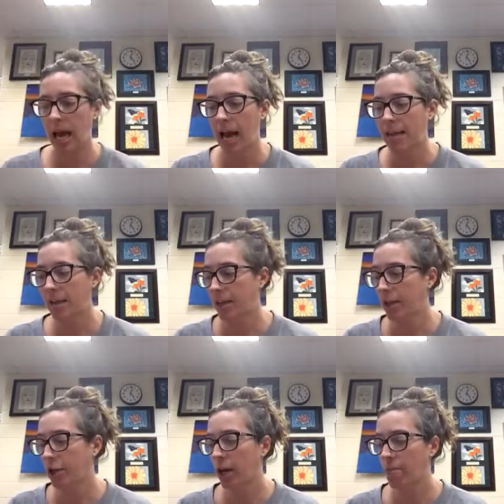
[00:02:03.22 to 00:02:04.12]
And then
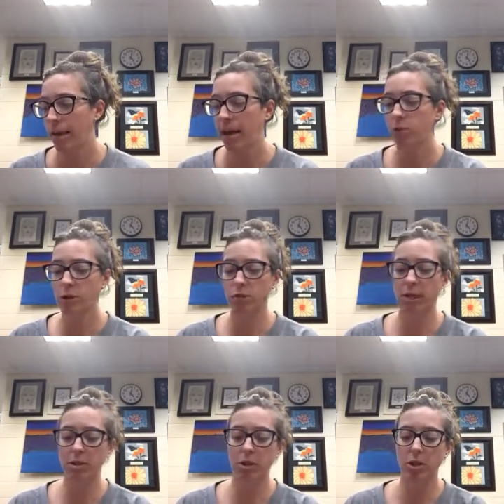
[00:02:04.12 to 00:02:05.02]
the Great Penguin
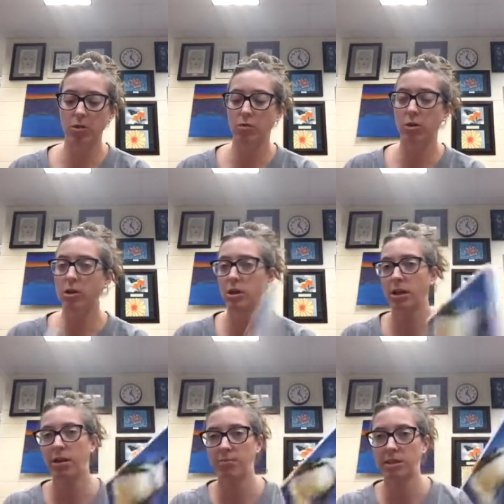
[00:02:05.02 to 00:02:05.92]
Rescue
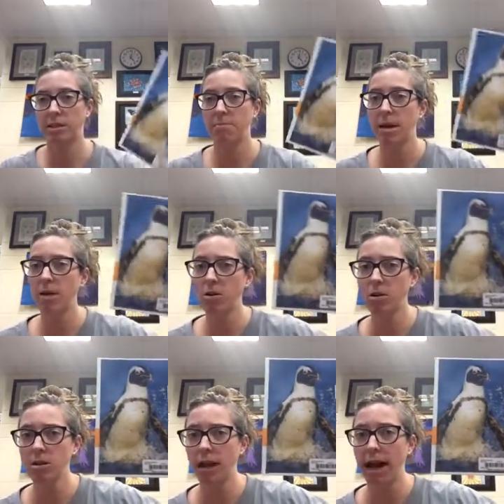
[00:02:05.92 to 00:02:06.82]
comes in the
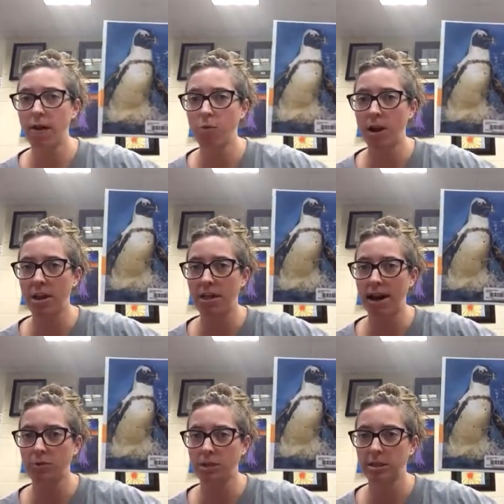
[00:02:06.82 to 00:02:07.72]
middle at
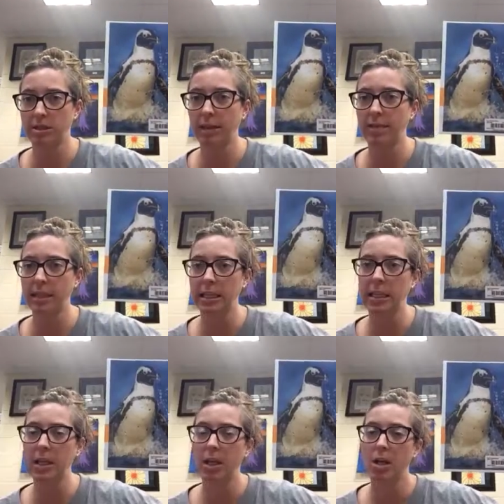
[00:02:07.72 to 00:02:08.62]

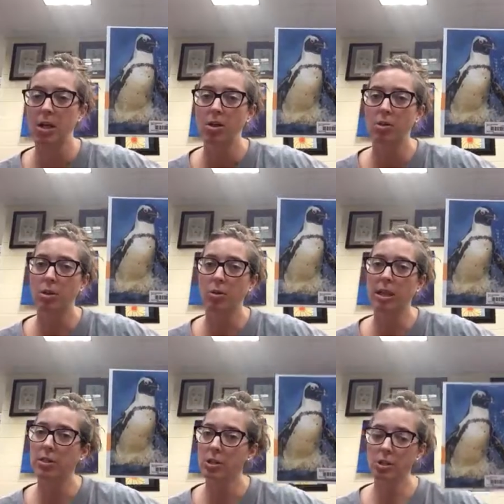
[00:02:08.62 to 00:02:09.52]
1,070. So
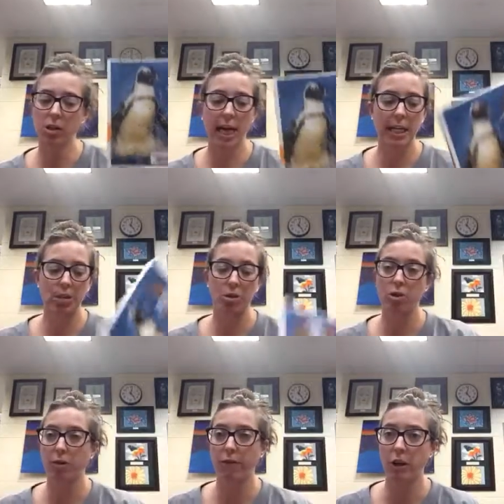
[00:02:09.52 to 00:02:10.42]
these are great
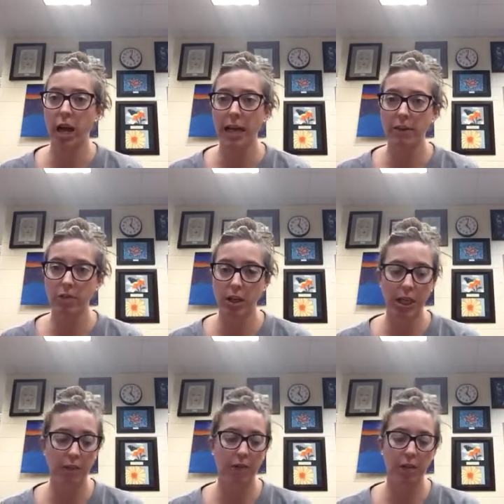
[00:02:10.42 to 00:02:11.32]
too if you're kind of
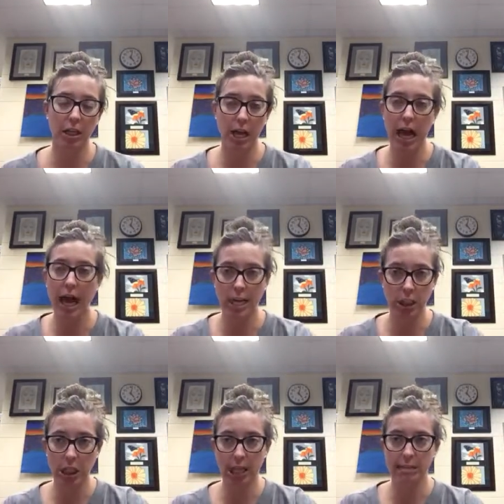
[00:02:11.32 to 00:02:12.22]
looking for a
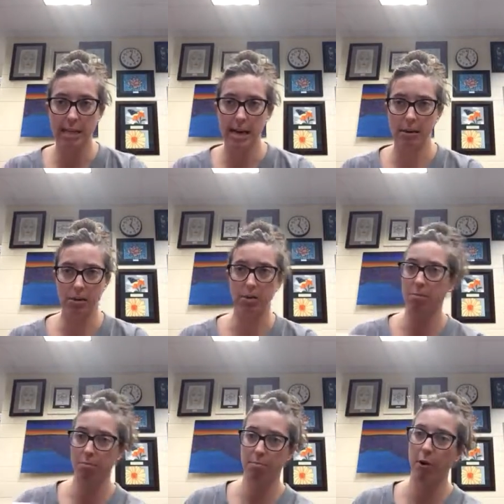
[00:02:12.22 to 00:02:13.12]
higher lexile
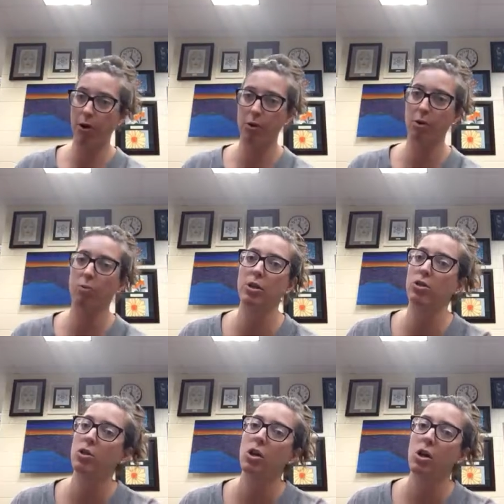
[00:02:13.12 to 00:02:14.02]
book,
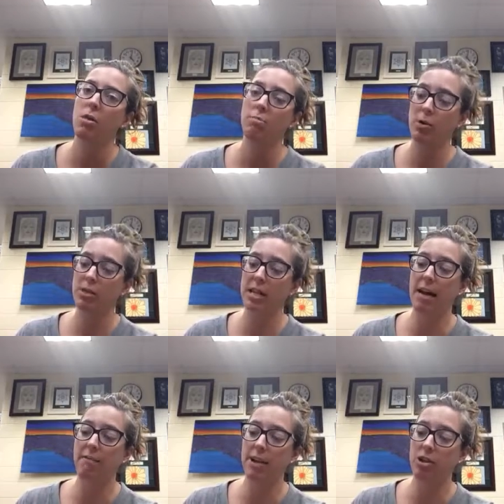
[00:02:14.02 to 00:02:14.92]
which most
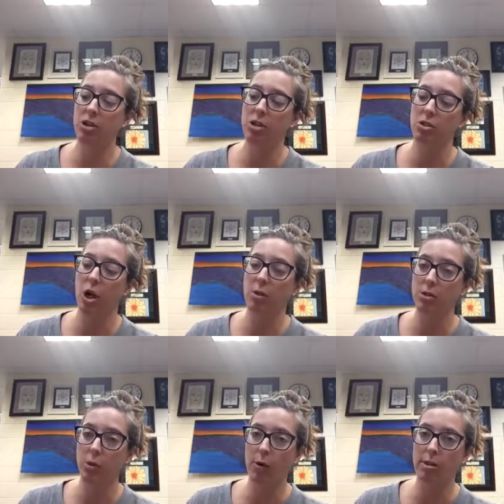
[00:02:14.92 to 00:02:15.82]
nonfiction is
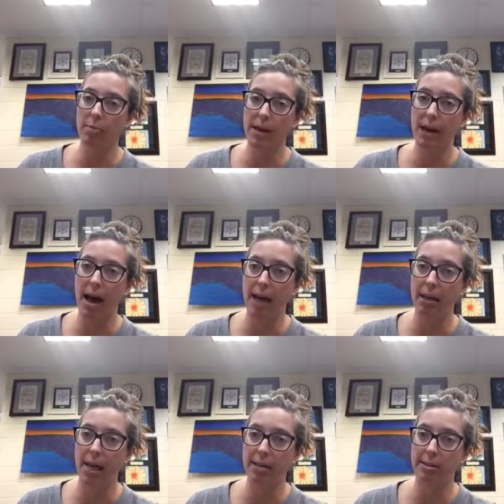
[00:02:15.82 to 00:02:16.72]
always going to be a
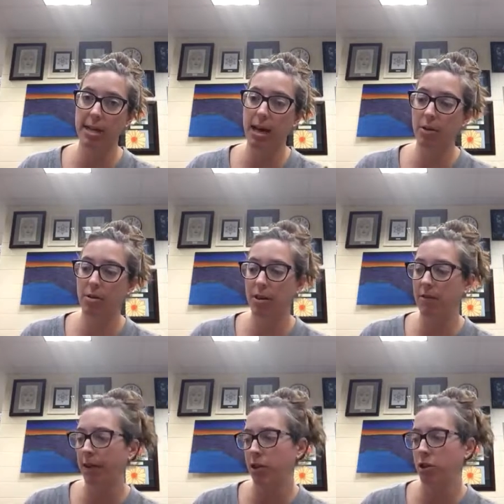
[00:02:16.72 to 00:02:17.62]
higher lexile
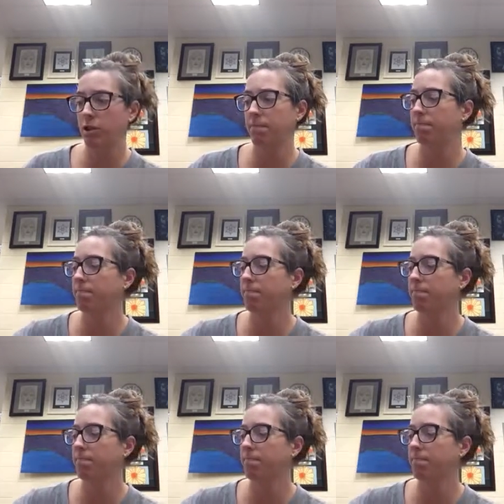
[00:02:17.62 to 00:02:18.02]
than fiction.